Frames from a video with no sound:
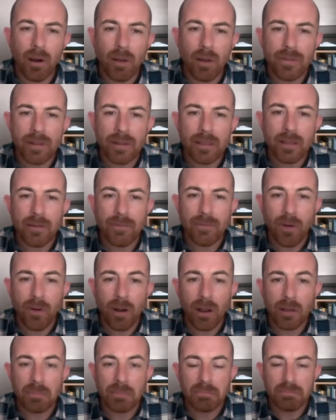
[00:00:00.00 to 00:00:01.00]
I think if
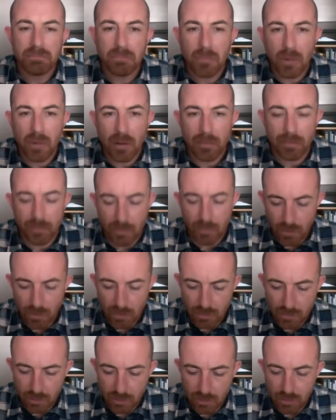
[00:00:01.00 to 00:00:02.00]
I
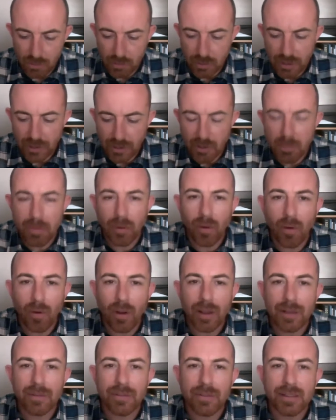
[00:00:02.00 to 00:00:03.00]
can
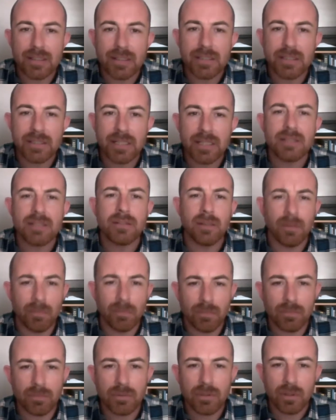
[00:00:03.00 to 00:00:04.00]
apply these
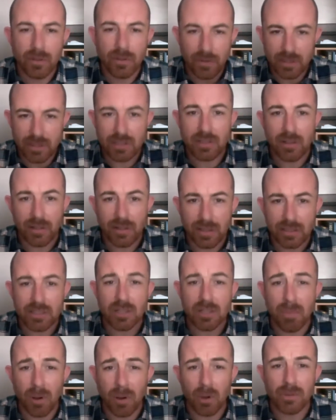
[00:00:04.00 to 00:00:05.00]
systems,
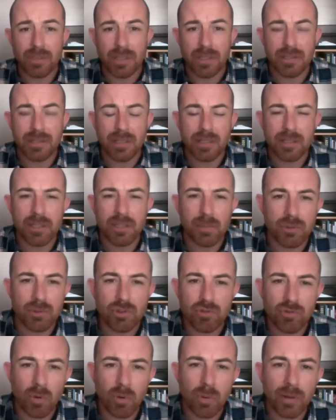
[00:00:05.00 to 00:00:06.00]
these supposed
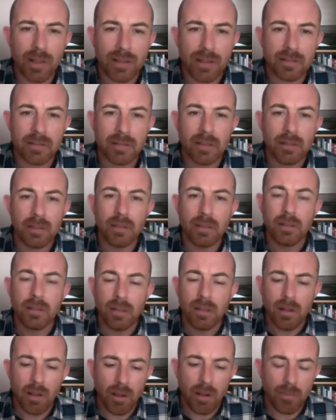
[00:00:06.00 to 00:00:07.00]
systems, to roulette,
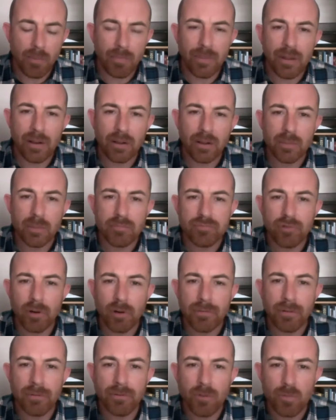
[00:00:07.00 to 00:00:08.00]
then I can
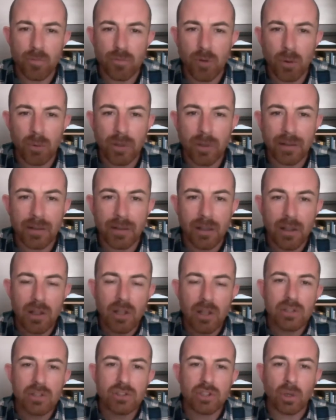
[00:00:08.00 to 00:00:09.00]
profit from roulette.
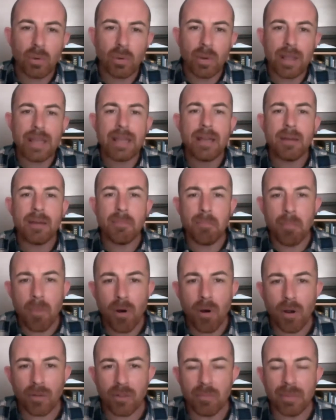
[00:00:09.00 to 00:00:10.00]
So here
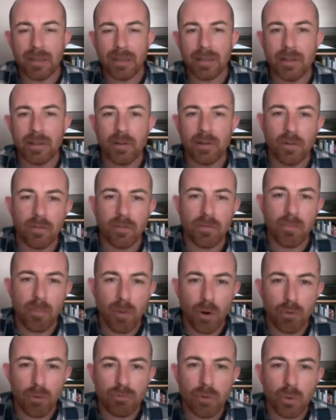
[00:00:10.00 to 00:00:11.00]
mark the beginning of
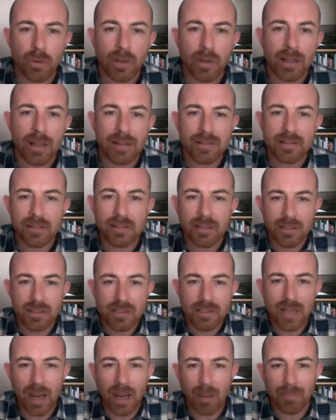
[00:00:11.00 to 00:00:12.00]
my roulette
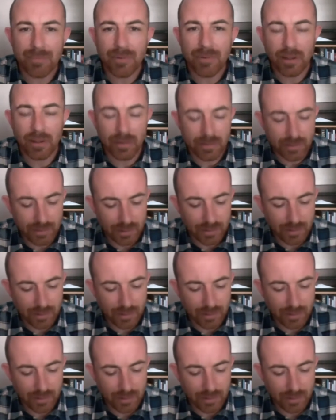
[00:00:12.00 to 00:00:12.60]
chapter,